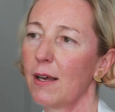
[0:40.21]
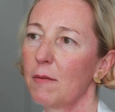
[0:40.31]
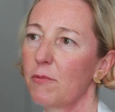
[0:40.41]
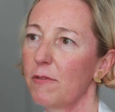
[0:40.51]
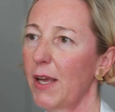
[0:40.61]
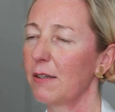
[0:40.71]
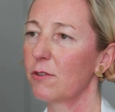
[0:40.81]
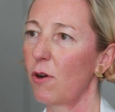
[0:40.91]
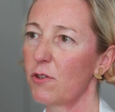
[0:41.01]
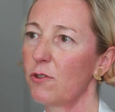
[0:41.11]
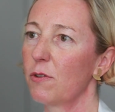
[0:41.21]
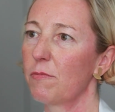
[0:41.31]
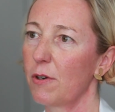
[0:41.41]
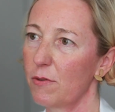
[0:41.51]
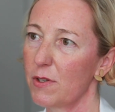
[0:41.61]
prevent
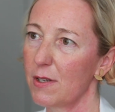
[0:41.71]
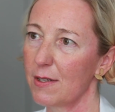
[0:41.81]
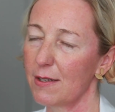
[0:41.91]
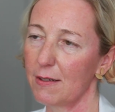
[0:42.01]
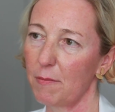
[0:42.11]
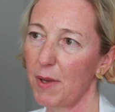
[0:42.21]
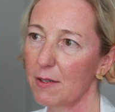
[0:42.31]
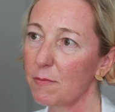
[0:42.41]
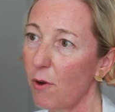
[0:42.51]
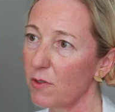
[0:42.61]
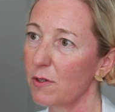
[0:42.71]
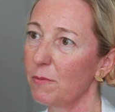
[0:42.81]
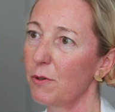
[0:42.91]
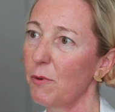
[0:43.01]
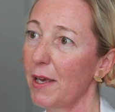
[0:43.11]
osteoporosis in the best
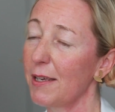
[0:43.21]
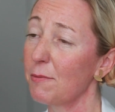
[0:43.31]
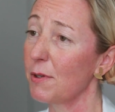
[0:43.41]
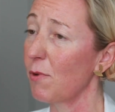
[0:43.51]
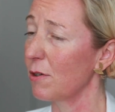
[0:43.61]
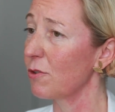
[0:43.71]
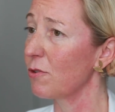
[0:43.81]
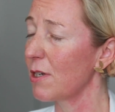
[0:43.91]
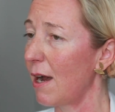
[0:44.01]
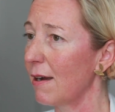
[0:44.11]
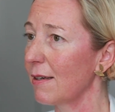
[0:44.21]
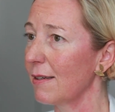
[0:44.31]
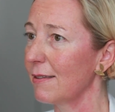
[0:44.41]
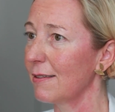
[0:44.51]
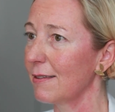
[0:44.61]
possible way, we want to
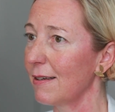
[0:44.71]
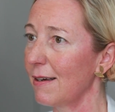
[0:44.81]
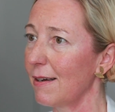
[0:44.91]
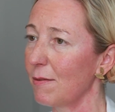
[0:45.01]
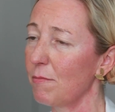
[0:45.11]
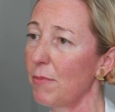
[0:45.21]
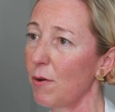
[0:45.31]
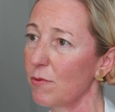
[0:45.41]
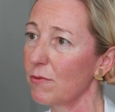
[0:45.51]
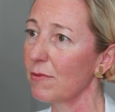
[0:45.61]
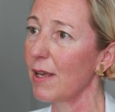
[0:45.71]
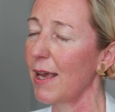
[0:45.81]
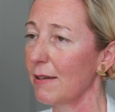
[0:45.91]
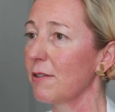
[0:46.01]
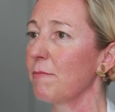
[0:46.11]
target bone
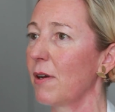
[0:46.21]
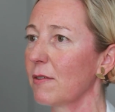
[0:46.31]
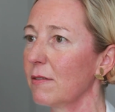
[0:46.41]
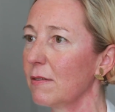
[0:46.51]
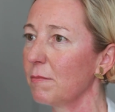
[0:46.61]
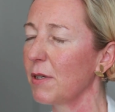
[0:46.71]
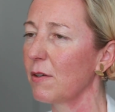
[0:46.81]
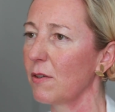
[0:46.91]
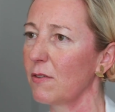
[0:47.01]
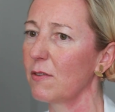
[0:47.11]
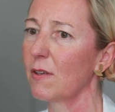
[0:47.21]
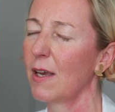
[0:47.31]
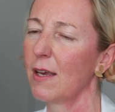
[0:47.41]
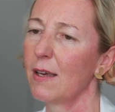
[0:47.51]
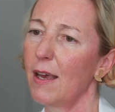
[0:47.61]
and muscle, because
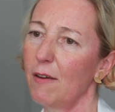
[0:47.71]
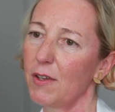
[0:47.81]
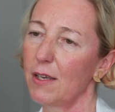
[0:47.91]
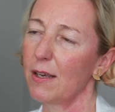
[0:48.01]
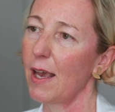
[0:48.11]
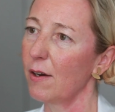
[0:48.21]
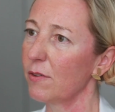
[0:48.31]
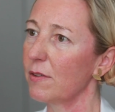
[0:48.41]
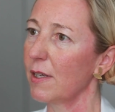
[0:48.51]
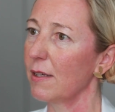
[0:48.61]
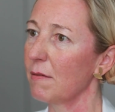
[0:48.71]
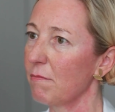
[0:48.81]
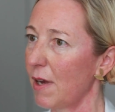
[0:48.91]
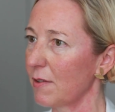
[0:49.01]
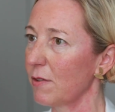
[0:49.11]
having healthy
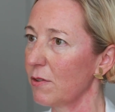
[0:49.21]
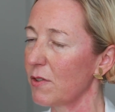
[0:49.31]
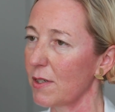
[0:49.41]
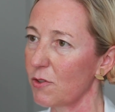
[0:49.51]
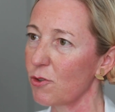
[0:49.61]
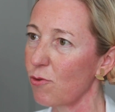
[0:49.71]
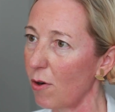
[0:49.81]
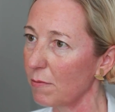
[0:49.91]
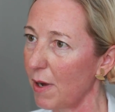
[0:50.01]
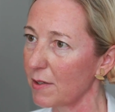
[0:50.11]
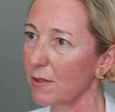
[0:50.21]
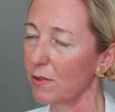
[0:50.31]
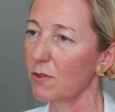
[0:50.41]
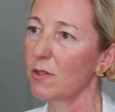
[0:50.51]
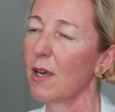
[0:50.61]
muscles and strong
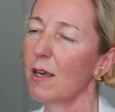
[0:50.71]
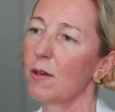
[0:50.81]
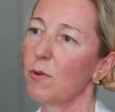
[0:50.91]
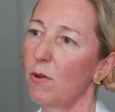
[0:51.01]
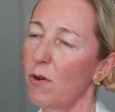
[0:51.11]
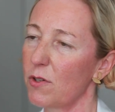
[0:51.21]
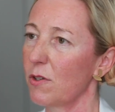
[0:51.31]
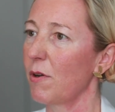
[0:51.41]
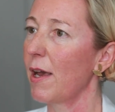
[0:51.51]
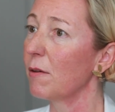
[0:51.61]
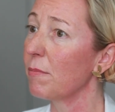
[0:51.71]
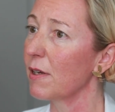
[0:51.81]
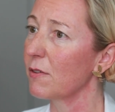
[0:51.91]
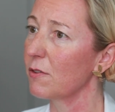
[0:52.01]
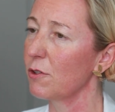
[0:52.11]
muscles will also help
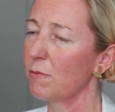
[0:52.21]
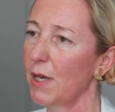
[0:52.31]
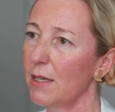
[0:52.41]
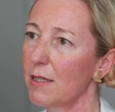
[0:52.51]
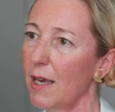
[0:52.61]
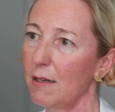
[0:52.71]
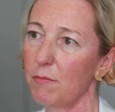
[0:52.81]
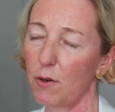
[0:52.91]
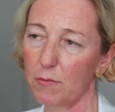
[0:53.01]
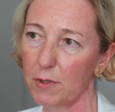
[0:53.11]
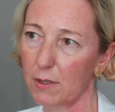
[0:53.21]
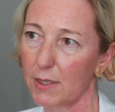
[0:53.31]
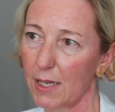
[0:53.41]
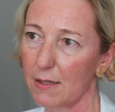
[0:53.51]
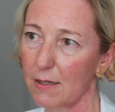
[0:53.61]
us to maintain bone mineral
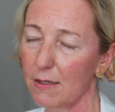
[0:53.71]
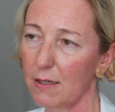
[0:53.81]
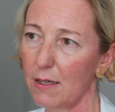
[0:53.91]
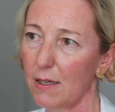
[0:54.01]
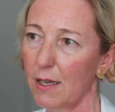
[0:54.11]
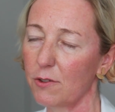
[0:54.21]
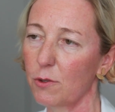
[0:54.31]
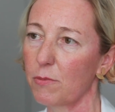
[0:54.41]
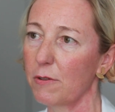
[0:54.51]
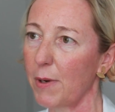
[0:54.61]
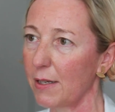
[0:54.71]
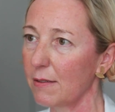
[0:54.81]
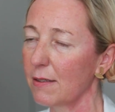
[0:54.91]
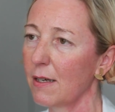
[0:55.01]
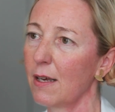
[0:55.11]
density and to prevent